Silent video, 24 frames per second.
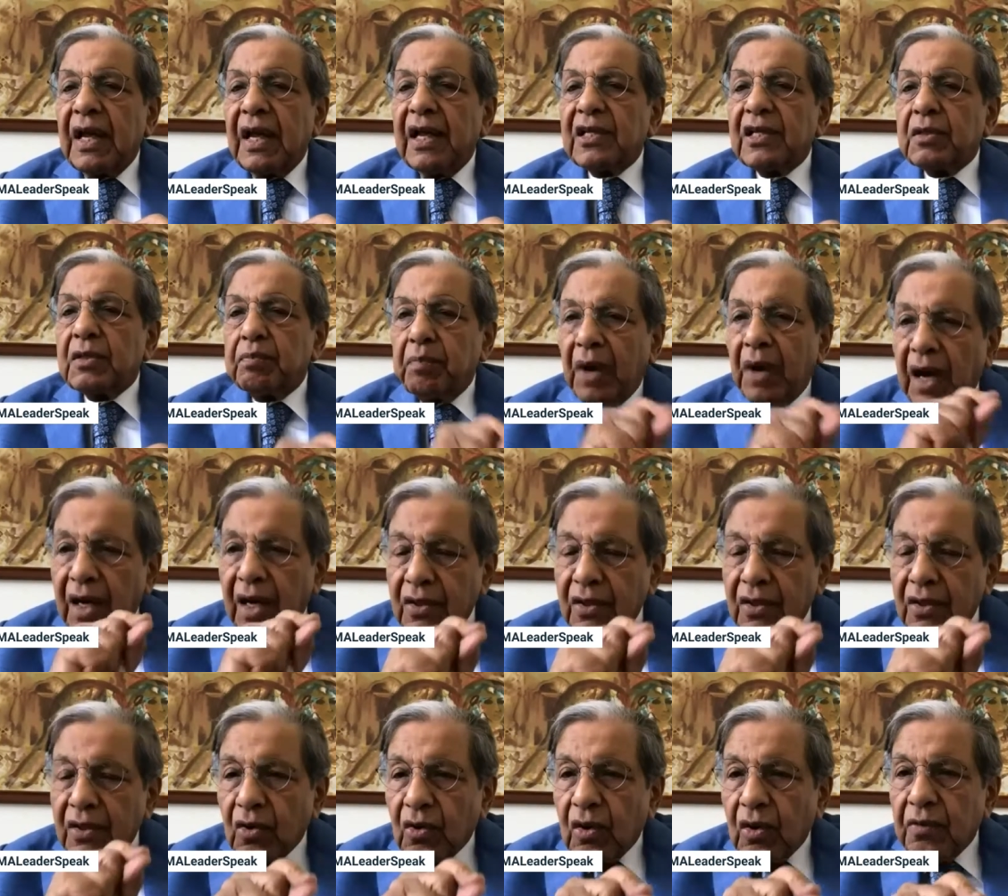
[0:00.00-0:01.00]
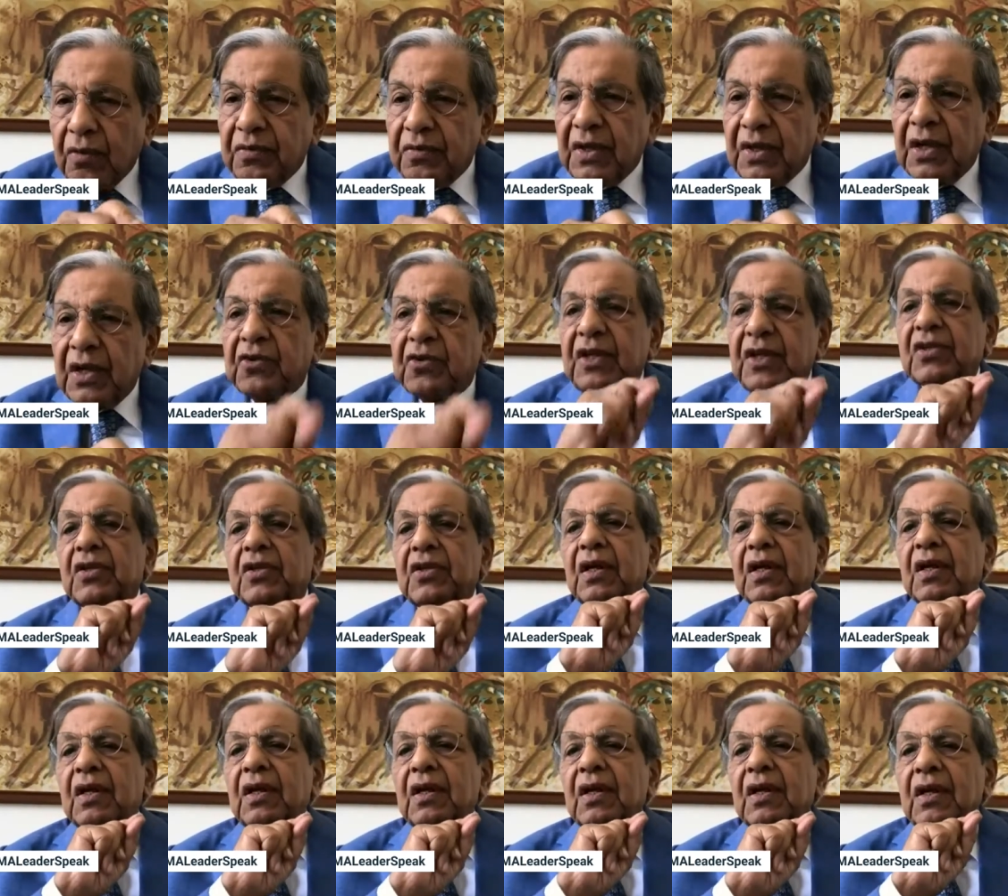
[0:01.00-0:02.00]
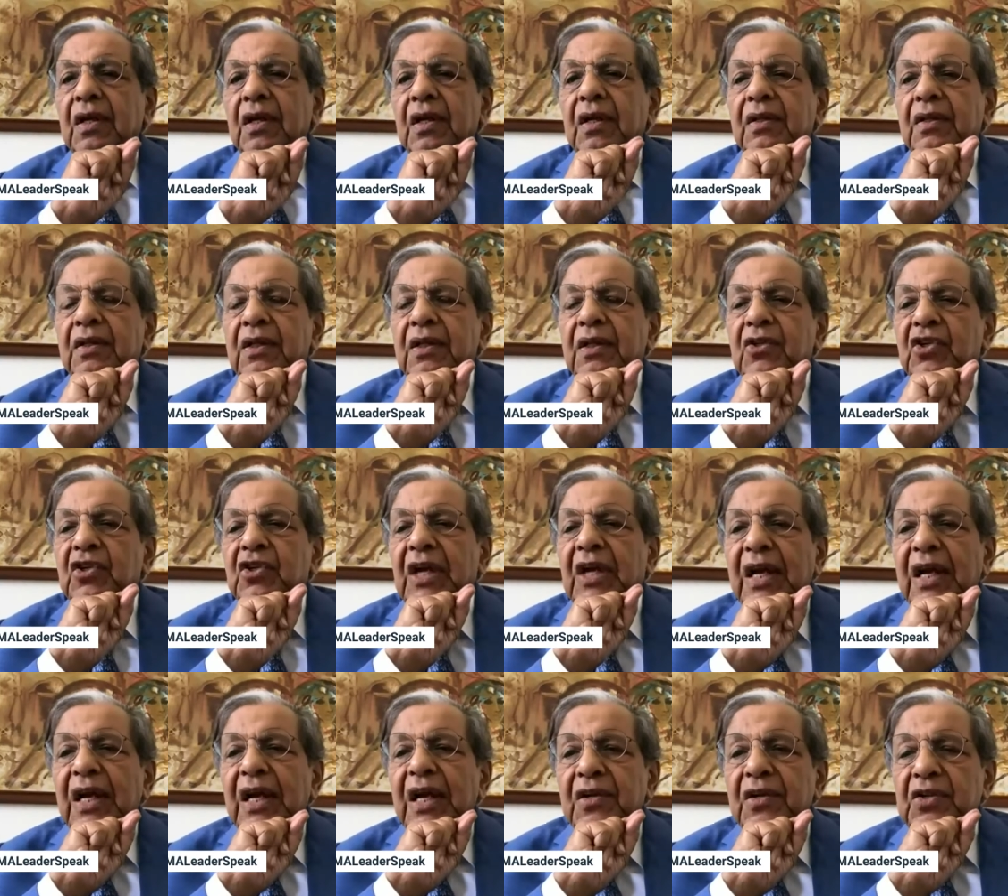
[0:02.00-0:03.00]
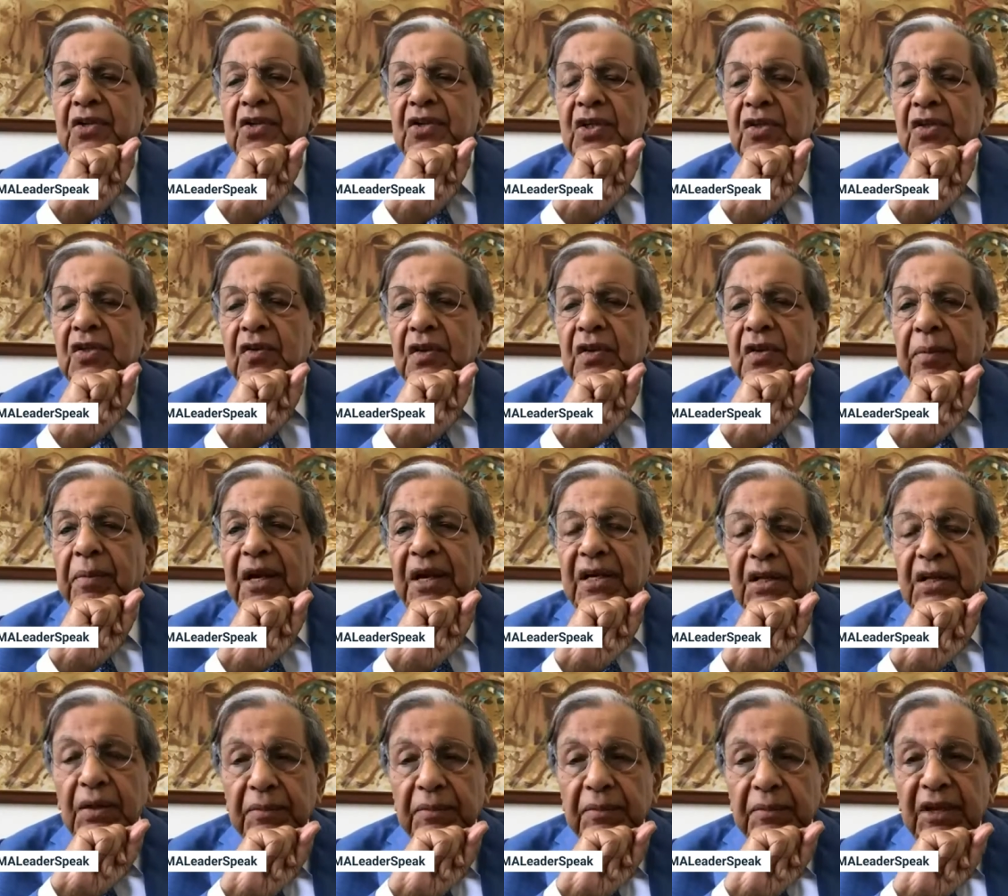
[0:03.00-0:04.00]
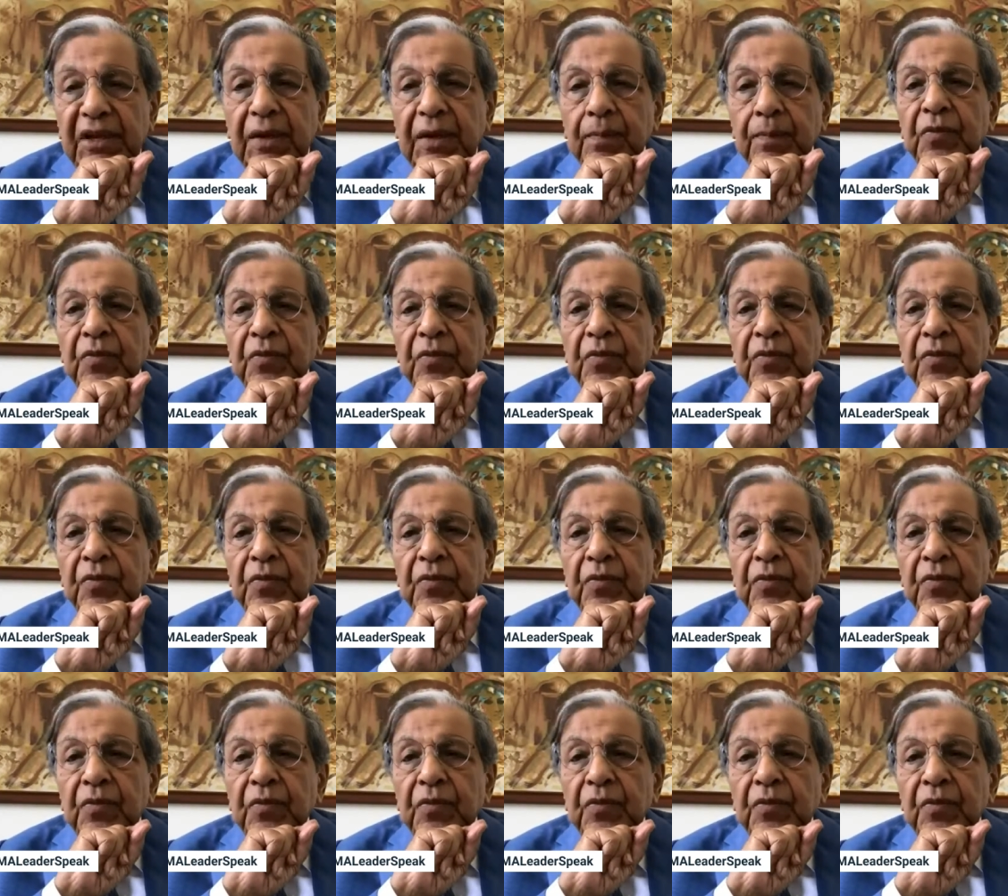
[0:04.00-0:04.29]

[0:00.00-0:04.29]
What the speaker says: as part of addressing the challenges of pandemic.